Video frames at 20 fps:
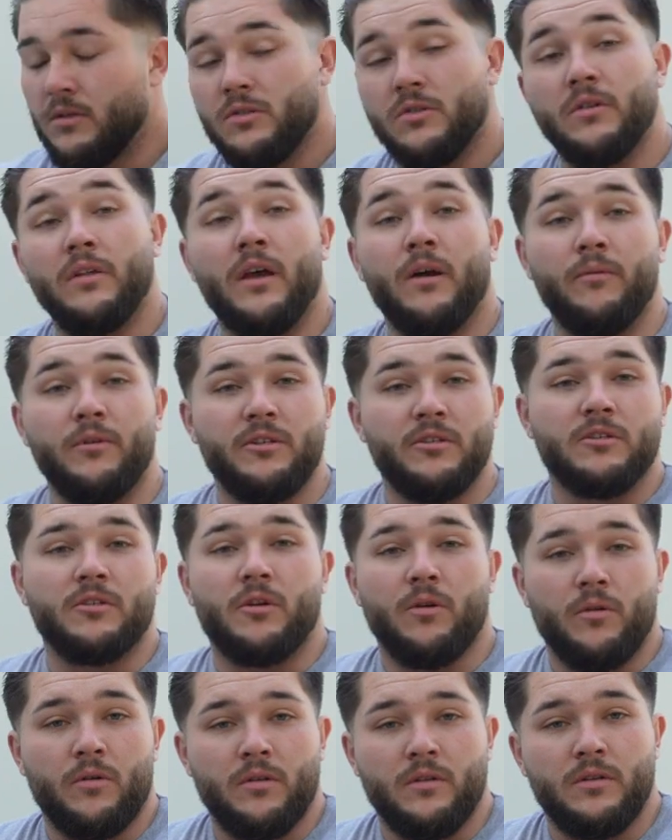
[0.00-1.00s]
So now we just
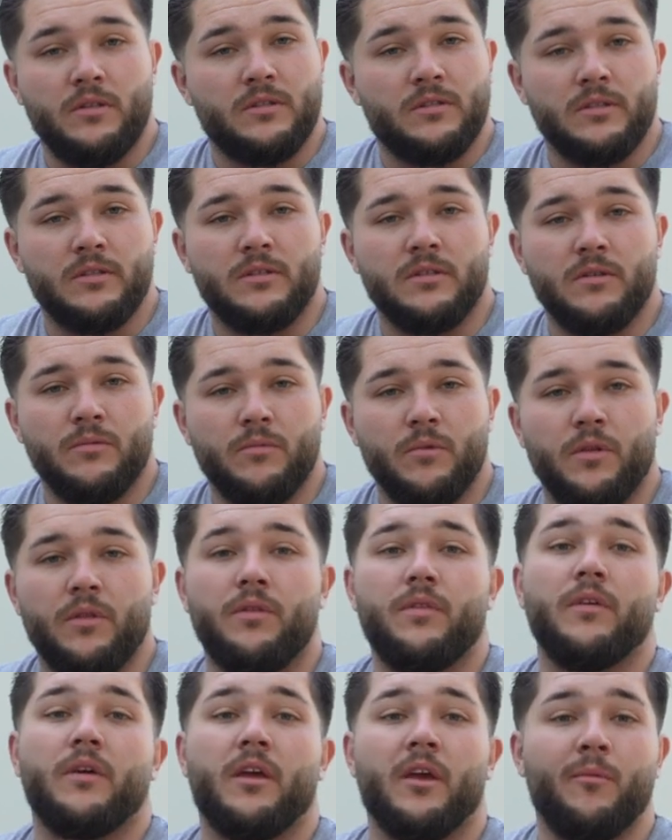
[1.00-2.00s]
coated the system
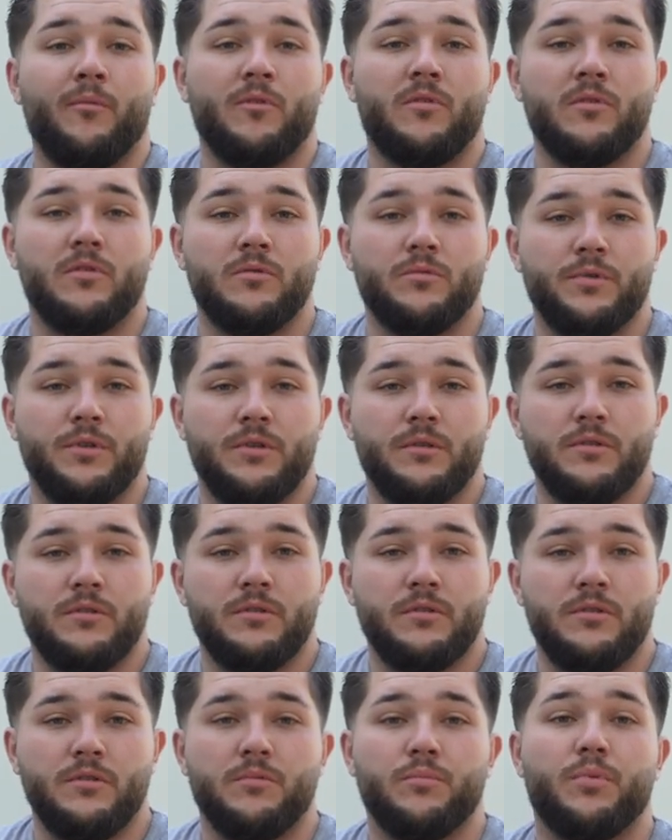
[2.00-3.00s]
with the chemicals we
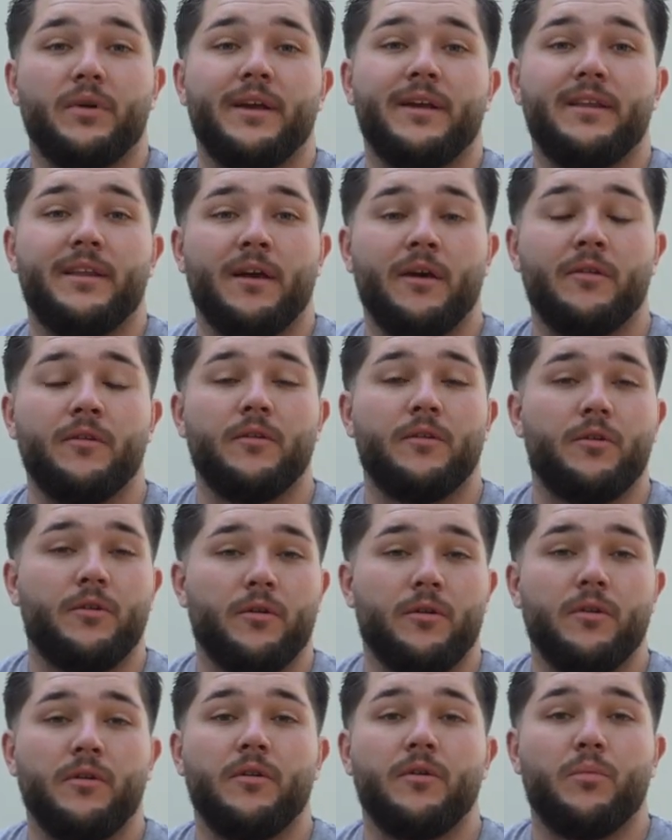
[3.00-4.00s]
use to break down the
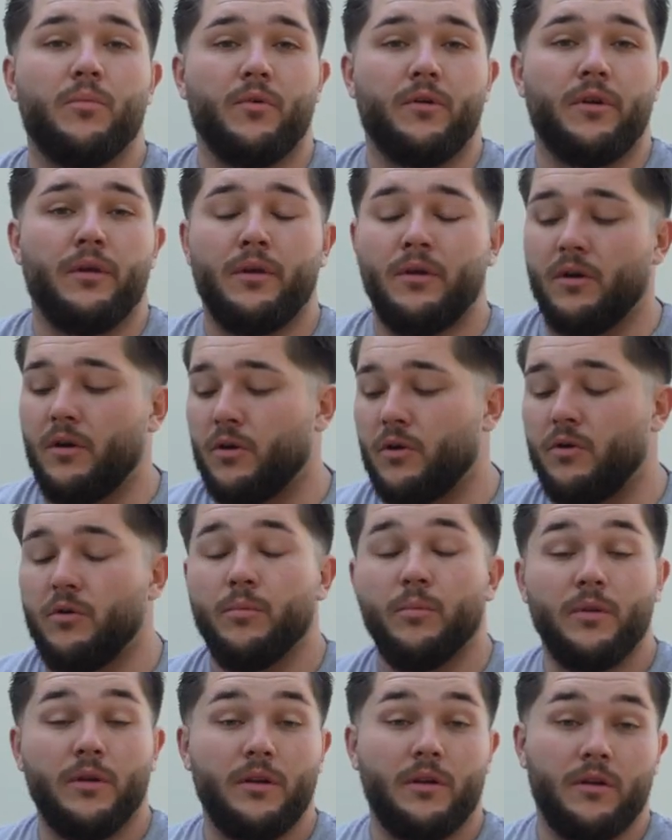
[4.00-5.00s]
dirt and debris
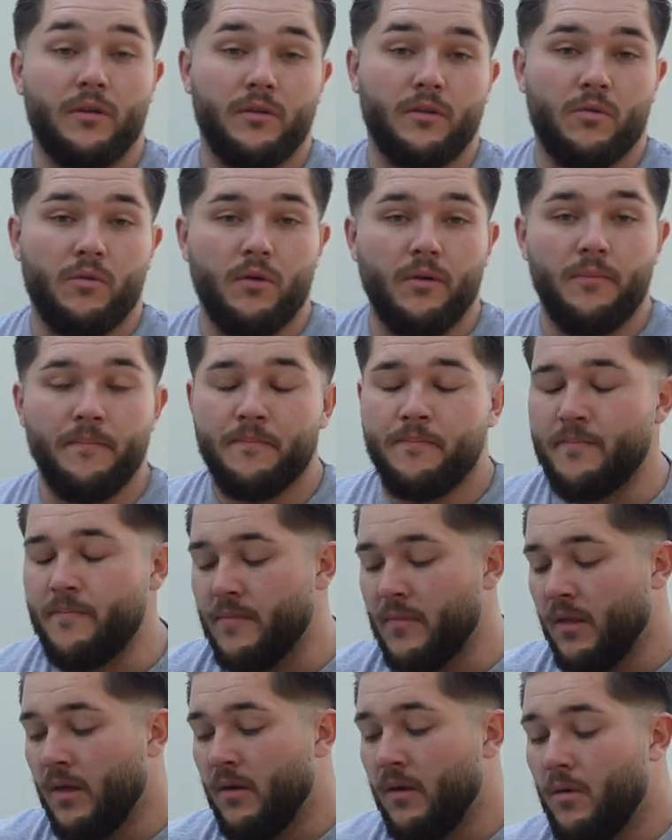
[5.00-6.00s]
accumulated on the coil.
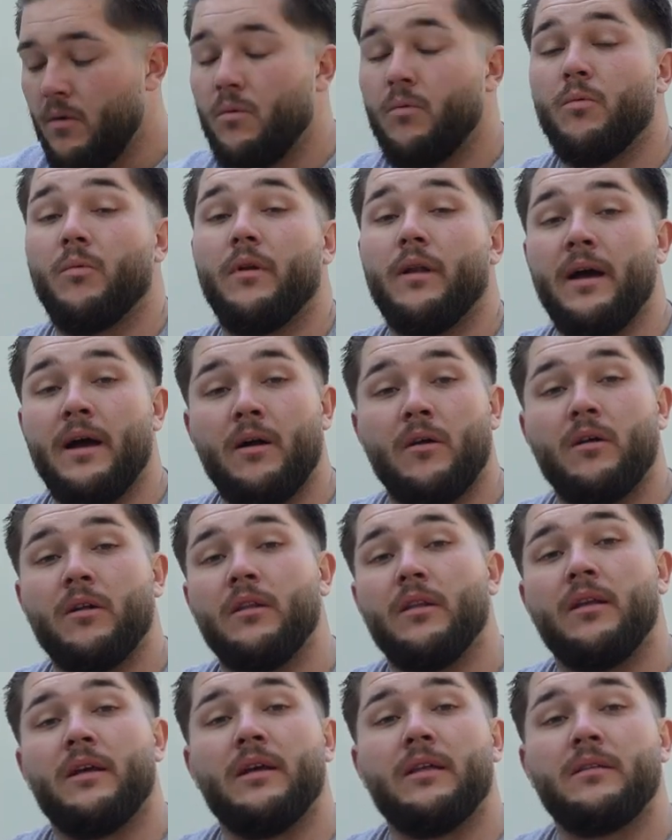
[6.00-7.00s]
We're now
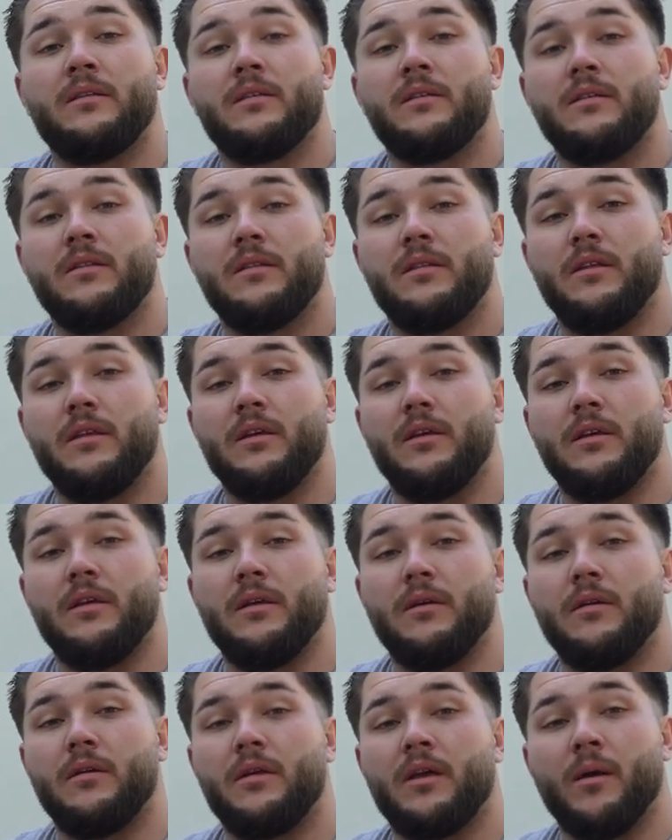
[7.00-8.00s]
going to let
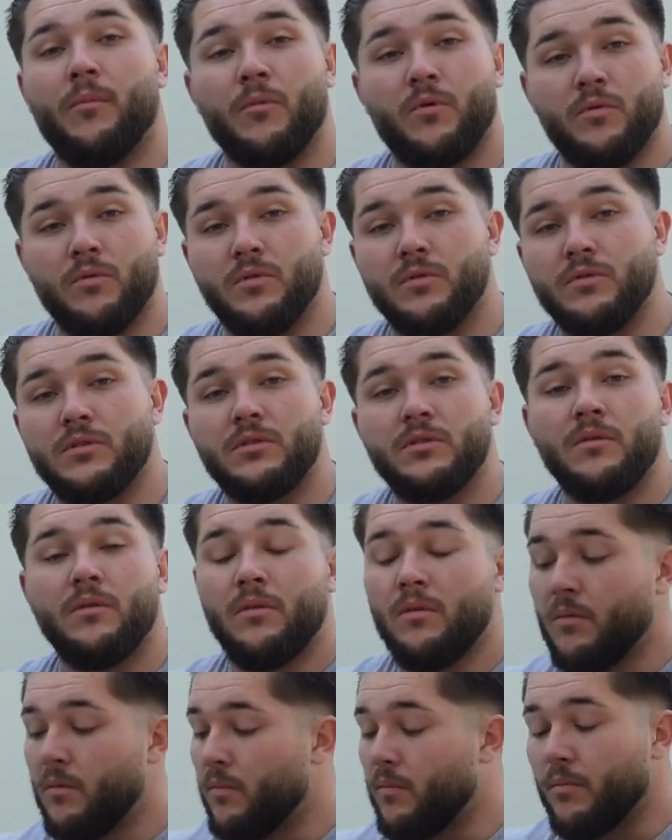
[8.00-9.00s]
the chemicals
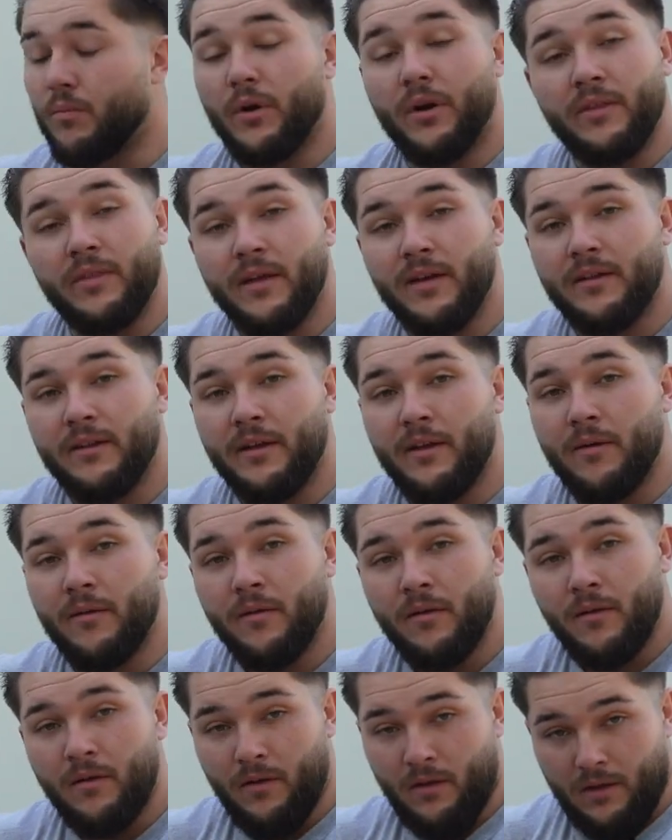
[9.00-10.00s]
break that
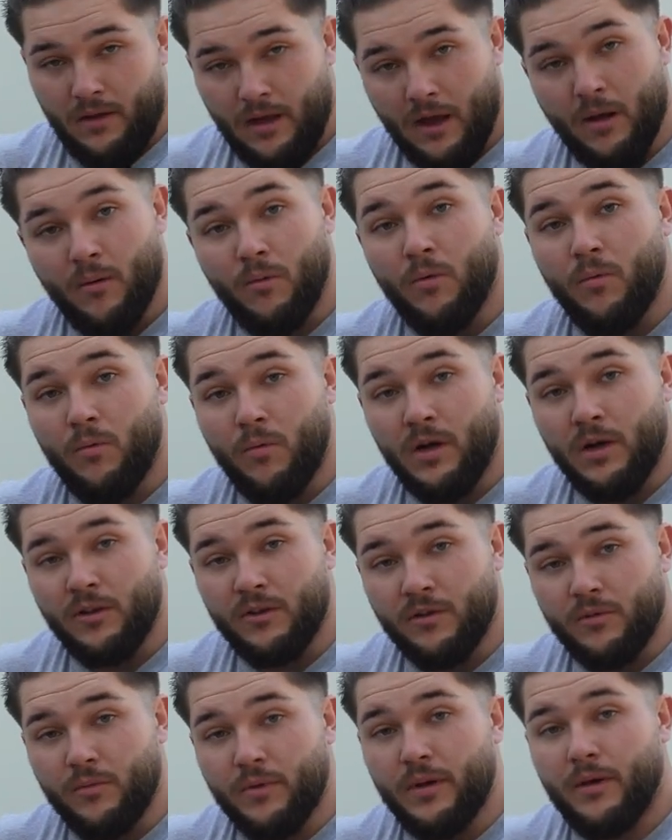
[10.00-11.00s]
down and we'll
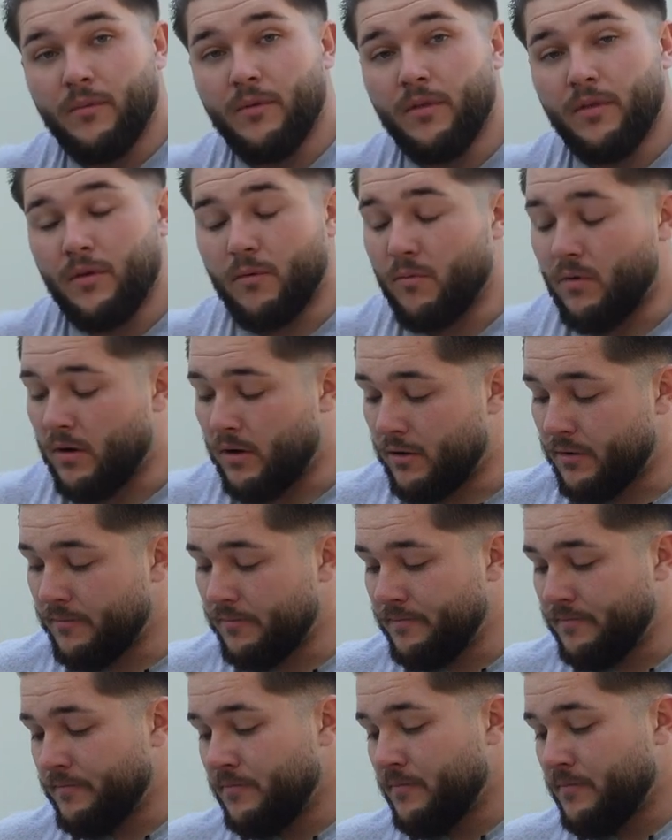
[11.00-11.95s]
wash it away with our water.